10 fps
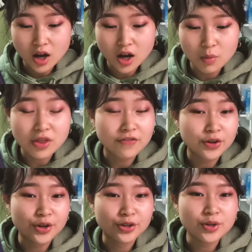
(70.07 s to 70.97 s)
Without
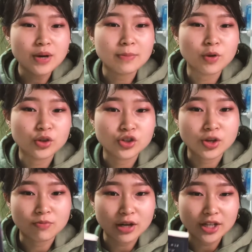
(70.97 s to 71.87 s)
further ado, I'm going to
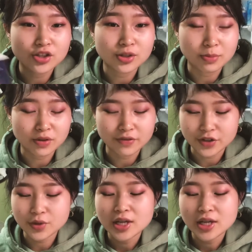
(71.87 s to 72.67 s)
jump right into the book review.